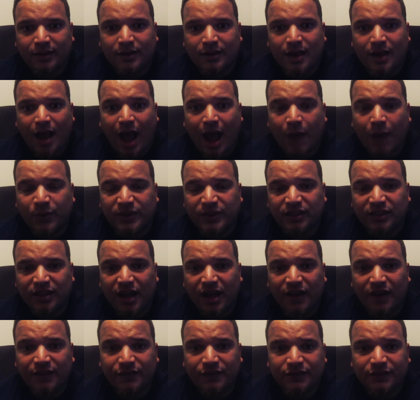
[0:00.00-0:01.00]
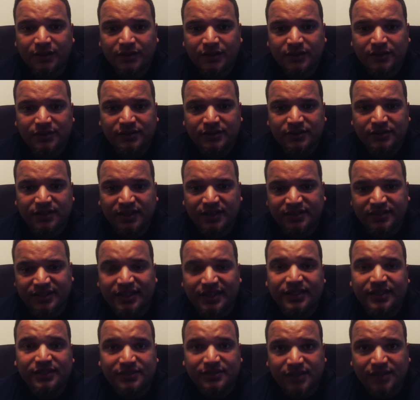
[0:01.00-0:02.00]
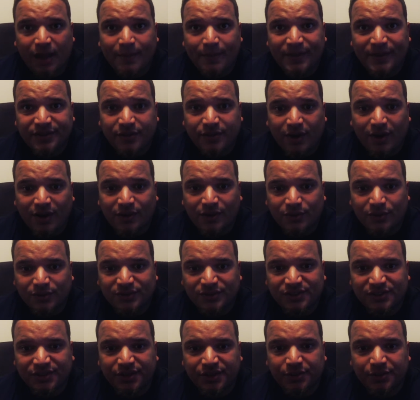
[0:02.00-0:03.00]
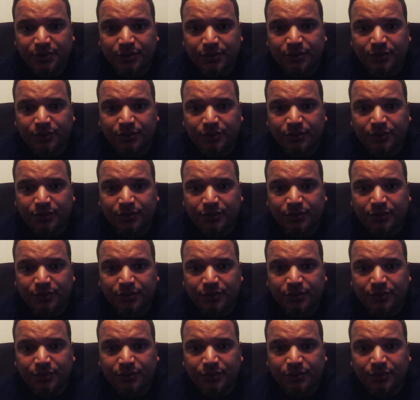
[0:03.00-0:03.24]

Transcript: I would love to see Zombies Chronicles 2